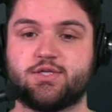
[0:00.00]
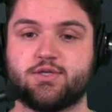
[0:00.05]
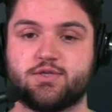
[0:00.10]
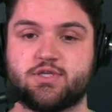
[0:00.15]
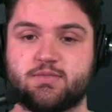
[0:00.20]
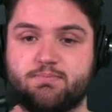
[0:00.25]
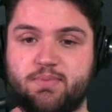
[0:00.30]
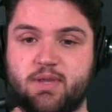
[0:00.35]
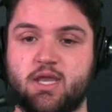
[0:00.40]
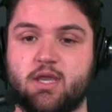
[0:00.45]
to
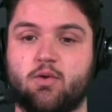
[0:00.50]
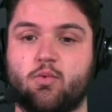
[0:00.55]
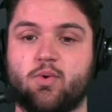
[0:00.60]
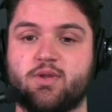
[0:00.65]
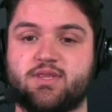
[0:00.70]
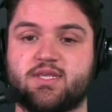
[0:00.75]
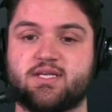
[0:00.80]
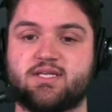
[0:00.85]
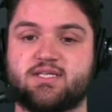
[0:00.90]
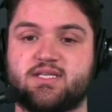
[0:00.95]
speak
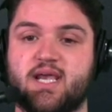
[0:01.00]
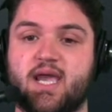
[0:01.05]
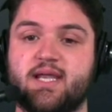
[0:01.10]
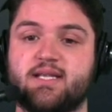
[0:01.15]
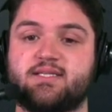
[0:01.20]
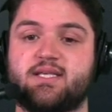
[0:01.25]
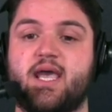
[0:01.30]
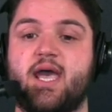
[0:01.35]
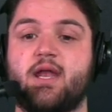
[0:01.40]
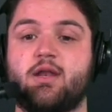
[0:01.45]
with the
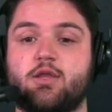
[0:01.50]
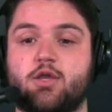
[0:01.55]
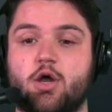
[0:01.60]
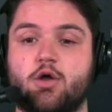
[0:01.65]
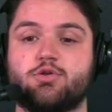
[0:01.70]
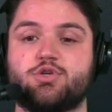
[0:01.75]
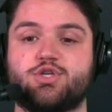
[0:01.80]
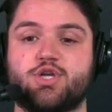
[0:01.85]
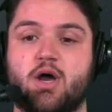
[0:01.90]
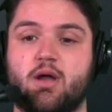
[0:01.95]
Saints head
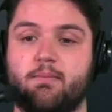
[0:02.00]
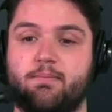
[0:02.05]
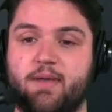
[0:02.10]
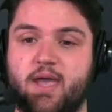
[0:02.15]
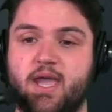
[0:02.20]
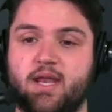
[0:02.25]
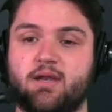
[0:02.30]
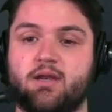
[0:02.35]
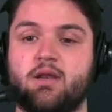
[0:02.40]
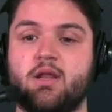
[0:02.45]
coach Sean
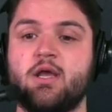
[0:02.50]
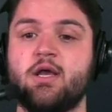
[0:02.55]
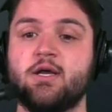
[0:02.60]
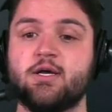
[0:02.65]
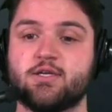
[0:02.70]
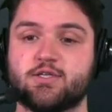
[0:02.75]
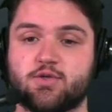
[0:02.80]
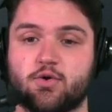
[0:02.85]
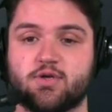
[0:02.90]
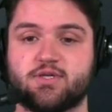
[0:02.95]
Payton.
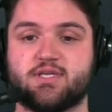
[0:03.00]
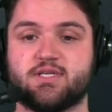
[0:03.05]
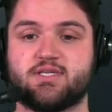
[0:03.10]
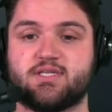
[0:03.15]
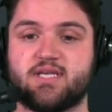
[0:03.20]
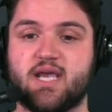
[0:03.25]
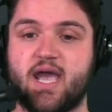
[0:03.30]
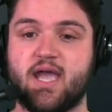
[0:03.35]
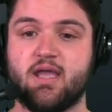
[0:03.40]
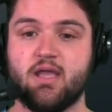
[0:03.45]
Sources
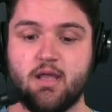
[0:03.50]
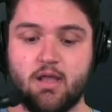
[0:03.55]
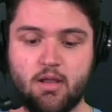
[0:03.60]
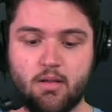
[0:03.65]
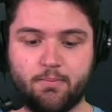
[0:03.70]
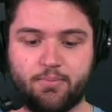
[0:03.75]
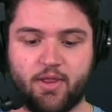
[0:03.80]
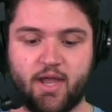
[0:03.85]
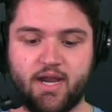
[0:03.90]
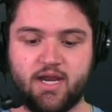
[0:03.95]
say
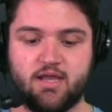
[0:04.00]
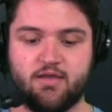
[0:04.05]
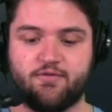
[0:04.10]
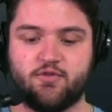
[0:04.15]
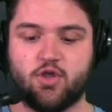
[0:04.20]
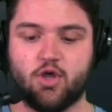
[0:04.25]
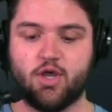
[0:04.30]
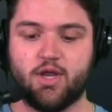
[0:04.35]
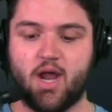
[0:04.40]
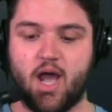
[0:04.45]
plenty of
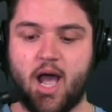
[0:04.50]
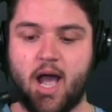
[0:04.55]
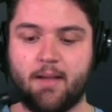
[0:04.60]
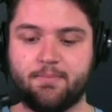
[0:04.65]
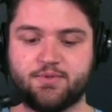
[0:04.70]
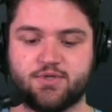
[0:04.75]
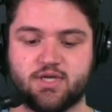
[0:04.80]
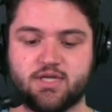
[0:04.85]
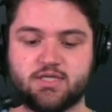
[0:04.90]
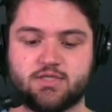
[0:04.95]
good
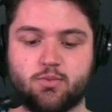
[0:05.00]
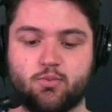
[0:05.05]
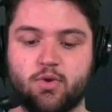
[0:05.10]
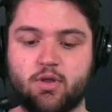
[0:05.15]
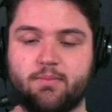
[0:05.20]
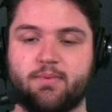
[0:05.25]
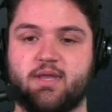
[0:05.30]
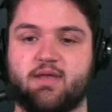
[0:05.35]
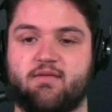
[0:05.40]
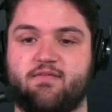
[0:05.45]
options
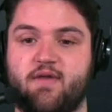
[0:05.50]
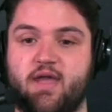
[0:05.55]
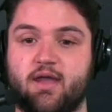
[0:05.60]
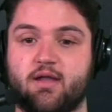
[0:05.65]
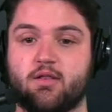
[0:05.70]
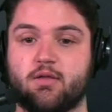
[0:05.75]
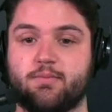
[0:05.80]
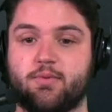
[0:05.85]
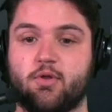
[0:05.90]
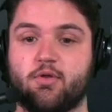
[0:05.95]
will be
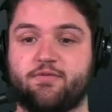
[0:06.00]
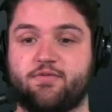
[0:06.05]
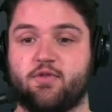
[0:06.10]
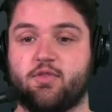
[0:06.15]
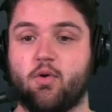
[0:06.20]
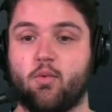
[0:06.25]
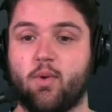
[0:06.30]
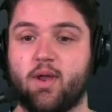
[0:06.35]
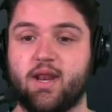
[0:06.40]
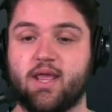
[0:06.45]
available for
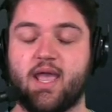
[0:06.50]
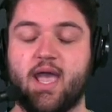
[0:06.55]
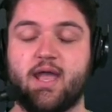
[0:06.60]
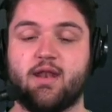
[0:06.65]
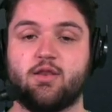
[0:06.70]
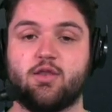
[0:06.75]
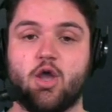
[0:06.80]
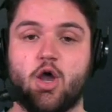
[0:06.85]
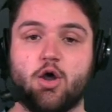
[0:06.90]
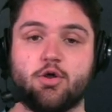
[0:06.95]
the winning
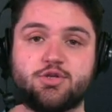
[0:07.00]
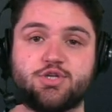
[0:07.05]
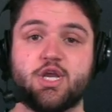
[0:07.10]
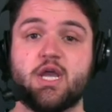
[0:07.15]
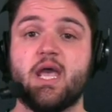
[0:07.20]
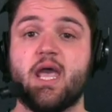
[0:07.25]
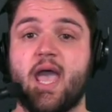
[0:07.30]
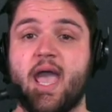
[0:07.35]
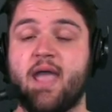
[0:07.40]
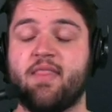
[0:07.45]
head coach.
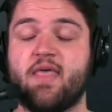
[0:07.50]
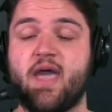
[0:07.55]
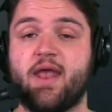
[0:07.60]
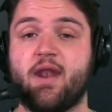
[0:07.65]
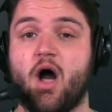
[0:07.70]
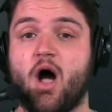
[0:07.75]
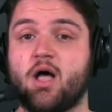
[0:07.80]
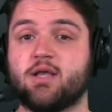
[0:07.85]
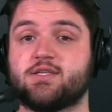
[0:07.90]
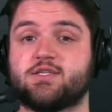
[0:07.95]
And then
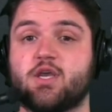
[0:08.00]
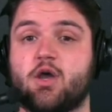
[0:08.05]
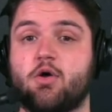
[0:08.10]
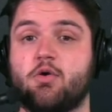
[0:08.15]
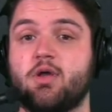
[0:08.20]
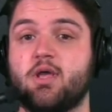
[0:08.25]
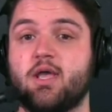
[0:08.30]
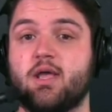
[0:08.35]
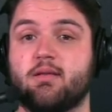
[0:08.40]
also,